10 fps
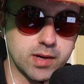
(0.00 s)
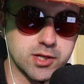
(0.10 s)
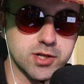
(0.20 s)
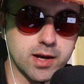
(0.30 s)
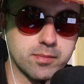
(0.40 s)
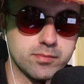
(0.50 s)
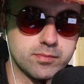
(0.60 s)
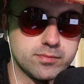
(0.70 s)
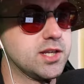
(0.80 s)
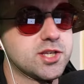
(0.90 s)
my job.
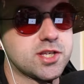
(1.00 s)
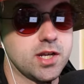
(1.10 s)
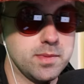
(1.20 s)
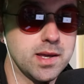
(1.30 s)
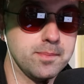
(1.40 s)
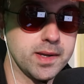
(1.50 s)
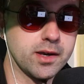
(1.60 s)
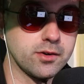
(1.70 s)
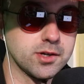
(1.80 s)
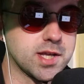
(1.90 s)
It's just going to be a
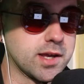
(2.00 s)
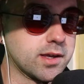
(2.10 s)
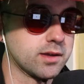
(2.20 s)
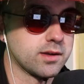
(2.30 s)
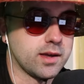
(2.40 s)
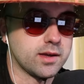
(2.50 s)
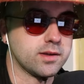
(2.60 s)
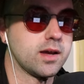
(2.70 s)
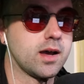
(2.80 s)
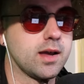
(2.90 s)
big undertaking,
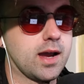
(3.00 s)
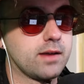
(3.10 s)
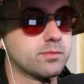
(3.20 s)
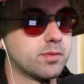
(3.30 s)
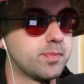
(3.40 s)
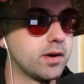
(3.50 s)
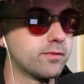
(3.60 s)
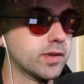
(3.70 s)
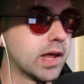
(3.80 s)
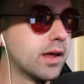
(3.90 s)
and I have to prepare
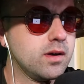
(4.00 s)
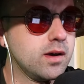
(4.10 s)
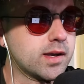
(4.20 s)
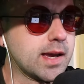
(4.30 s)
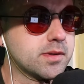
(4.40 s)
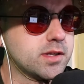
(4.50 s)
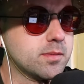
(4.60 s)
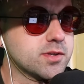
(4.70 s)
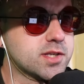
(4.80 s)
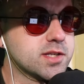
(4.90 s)
for that. Captain
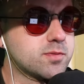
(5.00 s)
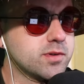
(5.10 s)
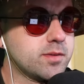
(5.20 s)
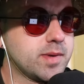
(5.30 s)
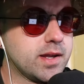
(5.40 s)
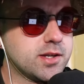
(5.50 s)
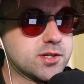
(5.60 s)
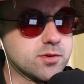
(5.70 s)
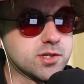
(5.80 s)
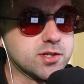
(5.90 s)
Demo says, will there be any
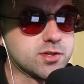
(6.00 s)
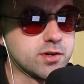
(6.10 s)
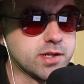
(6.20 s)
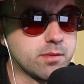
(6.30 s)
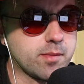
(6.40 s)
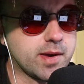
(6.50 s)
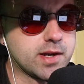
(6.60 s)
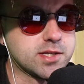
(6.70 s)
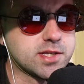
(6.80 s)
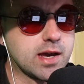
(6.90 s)
shorts concerning Demo Man
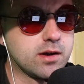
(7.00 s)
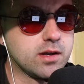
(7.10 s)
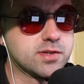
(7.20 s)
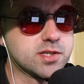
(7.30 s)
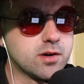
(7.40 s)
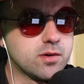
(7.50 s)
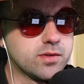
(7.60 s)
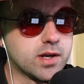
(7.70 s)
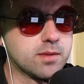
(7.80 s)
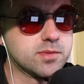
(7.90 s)
and Scout? If so,
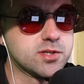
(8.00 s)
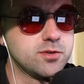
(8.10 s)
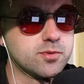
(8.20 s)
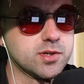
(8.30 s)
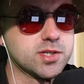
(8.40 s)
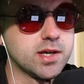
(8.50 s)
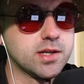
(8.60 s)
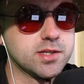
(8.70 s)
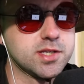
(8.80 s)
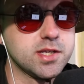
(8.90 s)
then I'm super
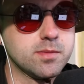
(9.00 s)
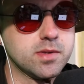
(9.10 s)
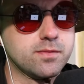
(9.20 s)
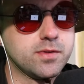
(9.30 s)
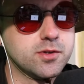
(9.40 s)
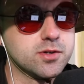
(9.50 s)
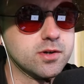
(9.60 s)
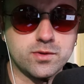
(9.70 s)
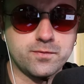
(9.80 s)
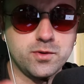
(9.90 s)
excited to see them in the future.
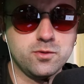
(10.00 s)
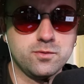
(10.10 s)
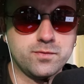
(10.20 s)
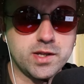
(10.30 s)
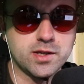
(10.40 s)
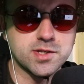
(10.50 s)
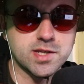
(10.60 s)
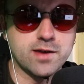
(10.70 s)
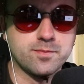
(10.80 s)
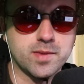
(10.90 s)
The few videos
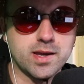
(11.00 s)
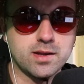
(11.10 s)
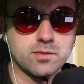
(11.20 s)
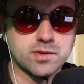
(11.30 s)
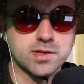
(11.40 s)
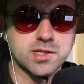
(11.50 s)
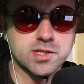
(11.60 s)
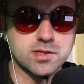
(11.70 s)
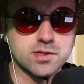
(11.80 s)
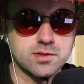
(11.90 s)
I've made with
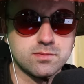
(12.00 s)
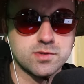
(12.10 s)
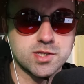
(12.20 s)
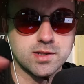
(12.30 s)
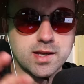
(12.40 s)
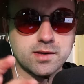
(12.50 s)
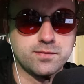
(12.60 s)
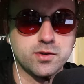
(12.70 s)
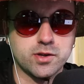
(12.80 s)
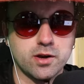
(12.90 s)
these select
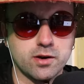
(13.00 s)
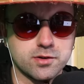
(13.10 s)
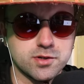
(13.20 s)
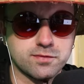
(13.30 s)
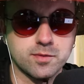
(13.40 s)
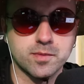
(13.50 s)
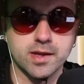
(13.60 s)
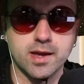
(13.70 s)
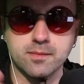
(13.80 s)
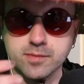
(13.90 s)
few characters from the
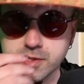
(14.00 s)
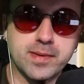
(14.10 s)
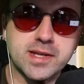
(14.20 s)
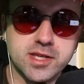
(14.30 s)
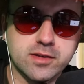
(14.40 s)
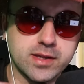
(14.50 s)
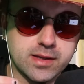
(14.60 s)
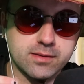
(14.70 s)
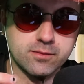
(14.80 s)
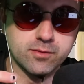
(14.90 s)
games,
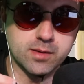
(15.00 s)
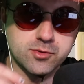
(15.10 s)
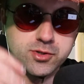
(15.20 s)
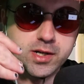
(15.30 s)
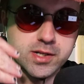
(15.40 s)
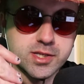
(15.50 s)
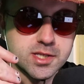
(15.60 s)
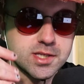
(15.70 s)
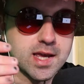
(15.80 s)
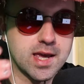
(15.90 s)
basically what I'm trying to
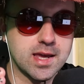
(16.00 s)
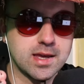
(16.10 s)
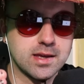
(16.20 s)
say